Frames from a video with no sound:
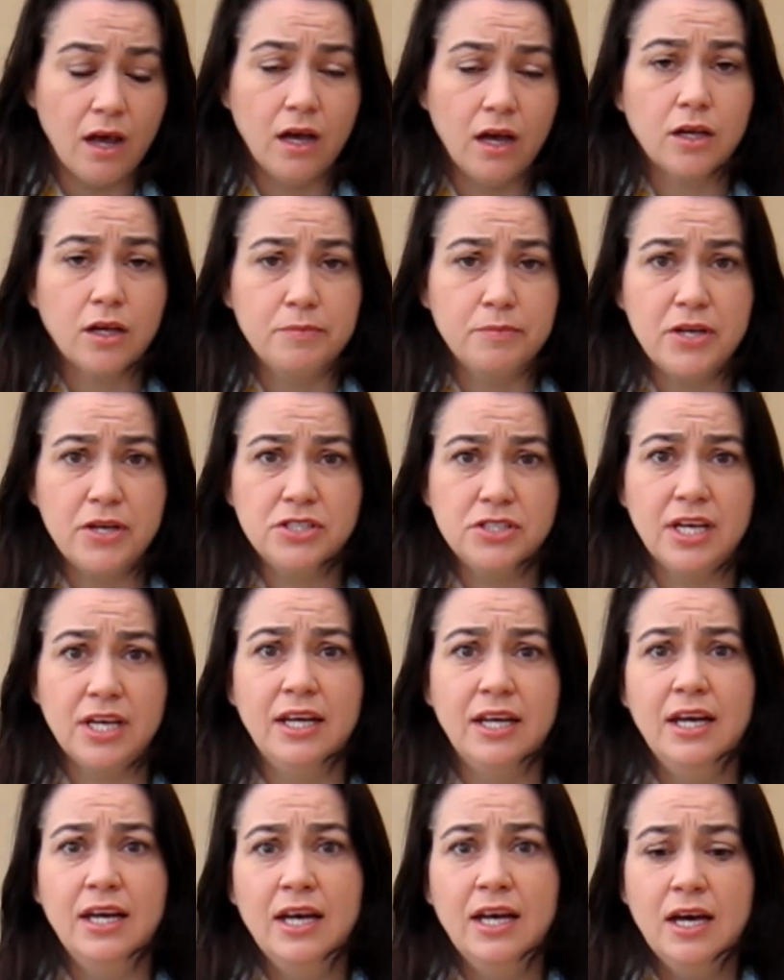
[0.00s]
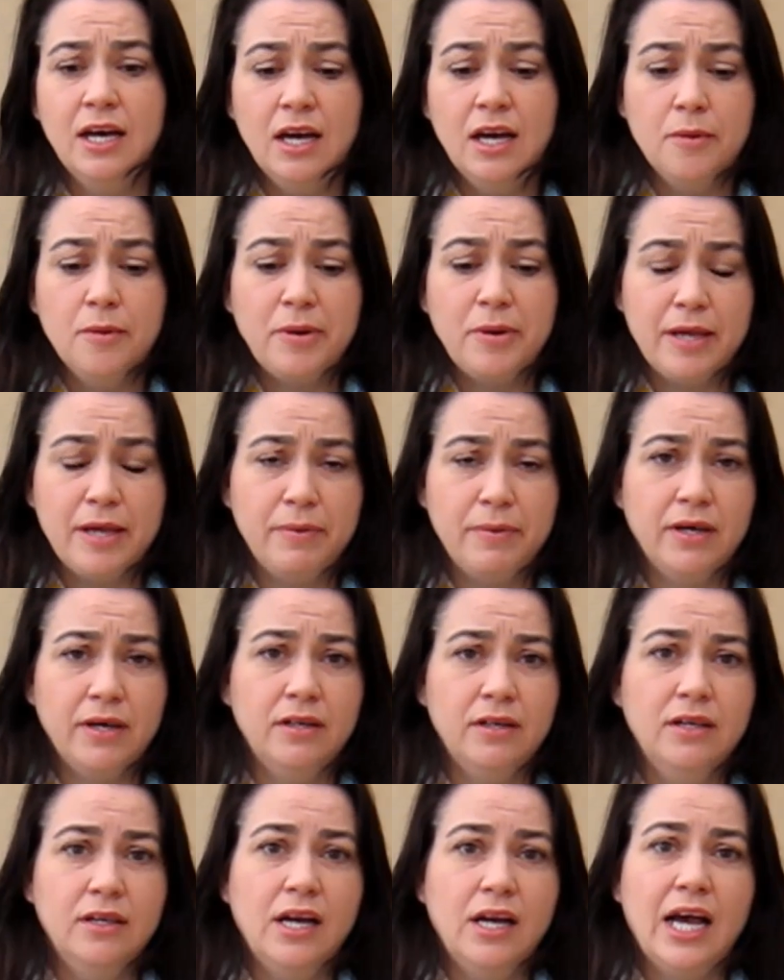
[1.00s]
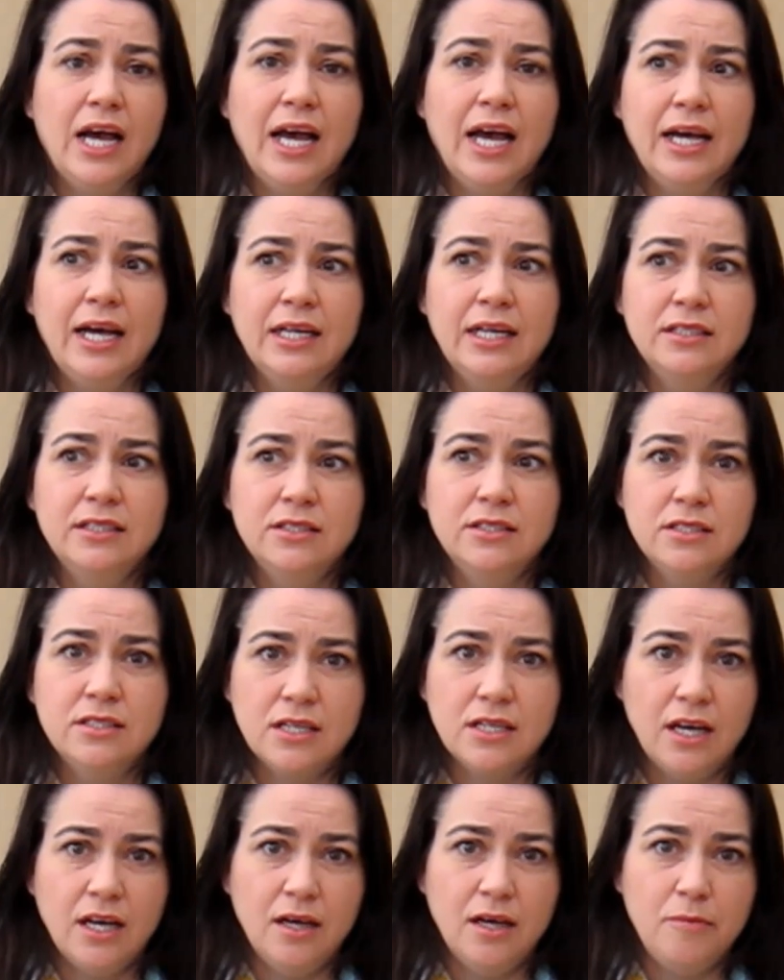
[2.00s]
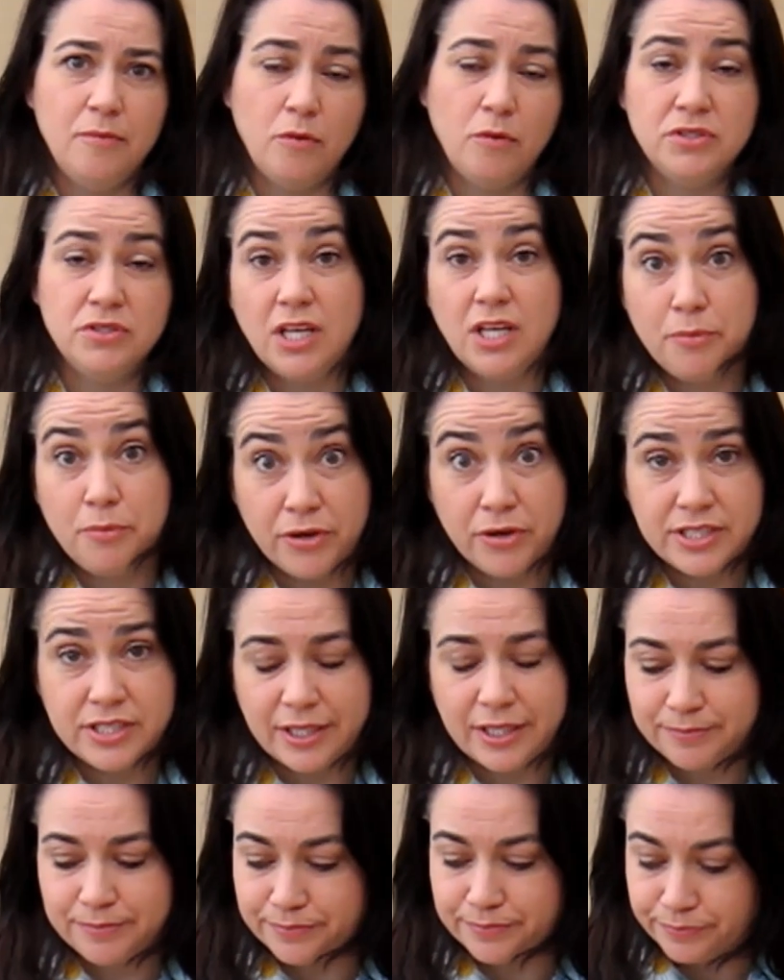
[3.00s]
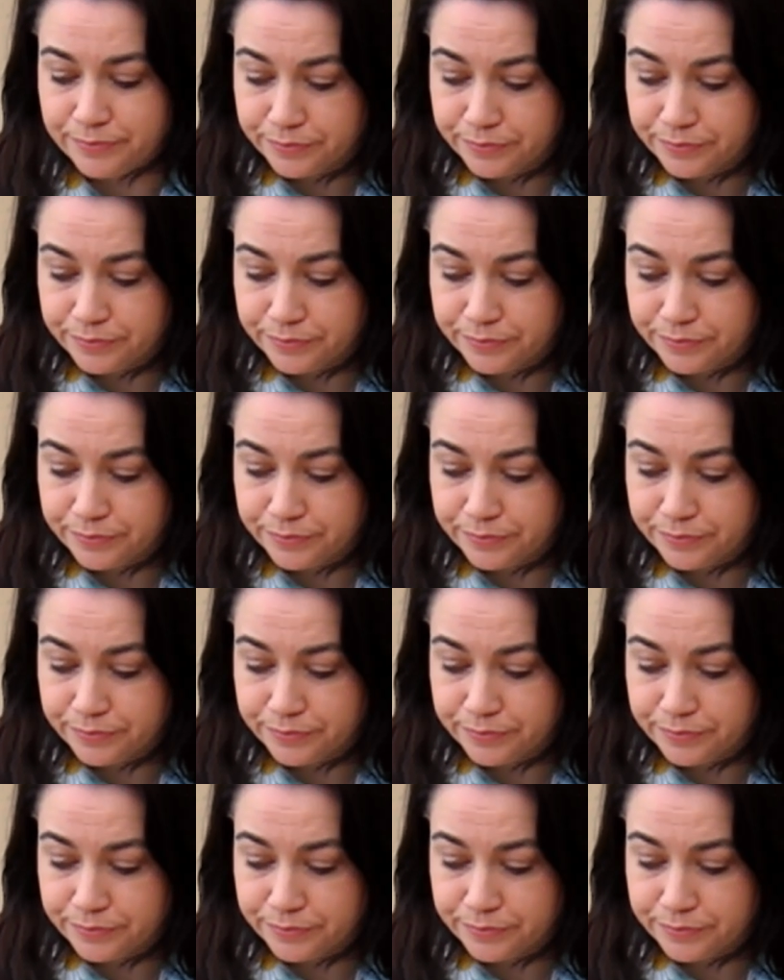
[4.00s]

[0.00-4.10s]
computer, paper, and obviously a printer.